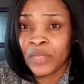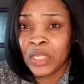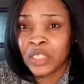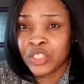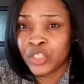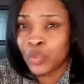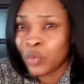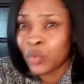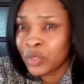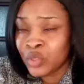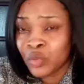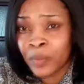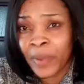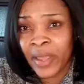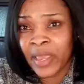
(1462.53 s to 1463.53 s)
she wants
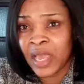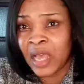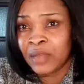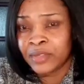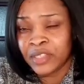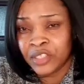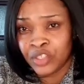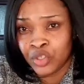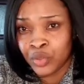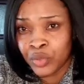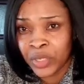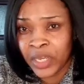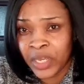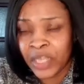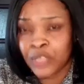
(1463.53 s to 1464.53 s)
to buy a house in the
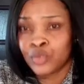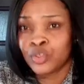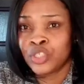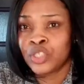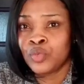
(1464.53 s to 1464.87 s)
UK. So